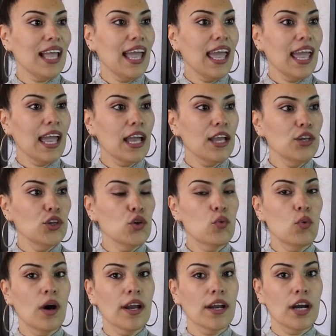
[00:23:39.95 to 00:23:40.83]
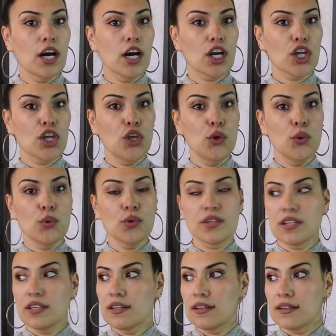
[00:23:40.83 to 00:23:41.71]
and you want a
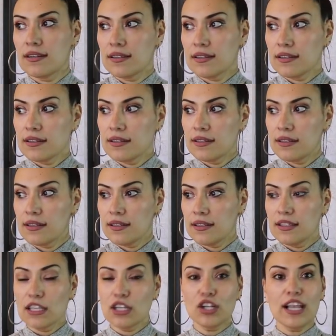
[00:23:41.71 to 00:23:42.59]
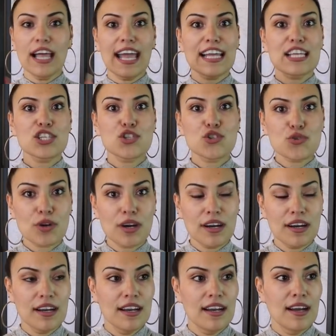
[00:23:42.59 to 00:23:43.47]
cute little
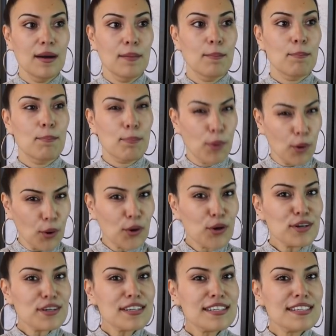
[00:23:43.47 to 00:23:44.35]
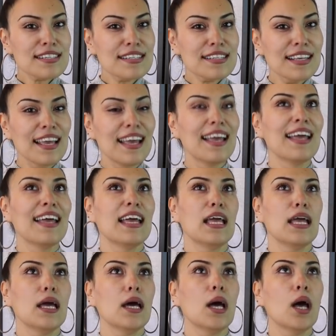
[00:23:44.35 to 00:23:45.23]
extra purse,
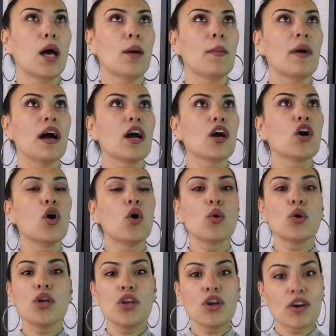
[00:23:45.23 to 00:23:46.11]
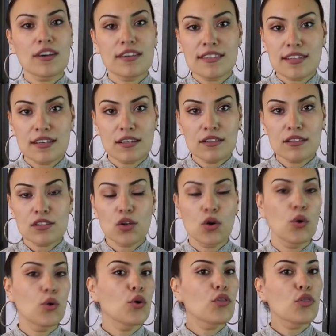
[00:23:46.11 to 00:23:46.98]
um, go to yard sales,
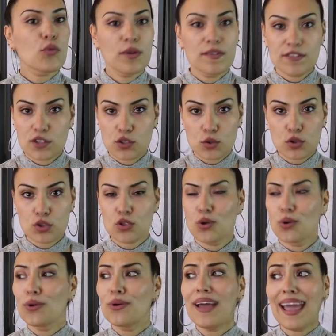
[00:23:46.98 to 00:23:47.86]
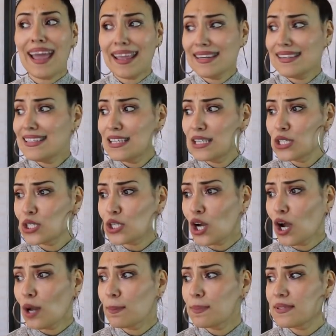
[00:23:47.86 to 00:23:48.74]
go to thrift stores, go to antique
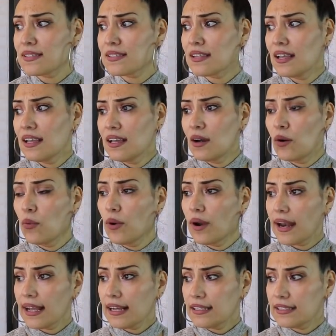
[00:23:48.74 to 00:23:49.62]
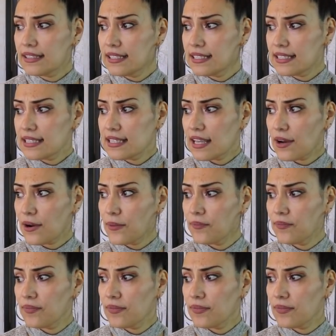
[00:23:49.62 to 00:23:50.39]
shops. What else is there?